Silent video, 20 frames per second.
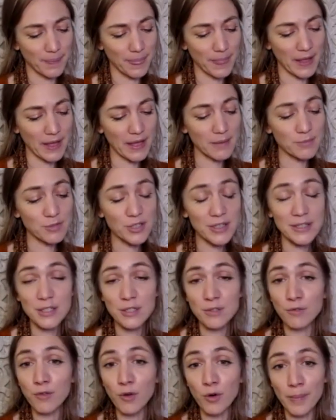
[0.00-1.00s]
I am
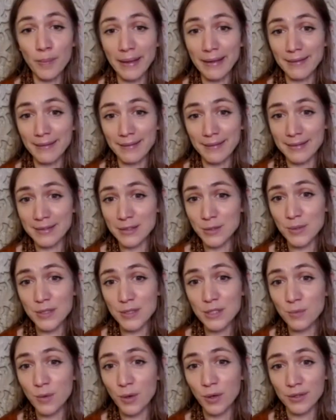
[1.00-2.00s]
transforming into a
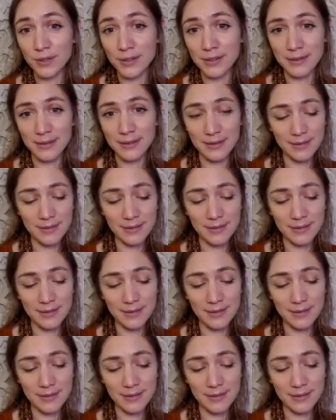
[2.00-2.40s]
swan.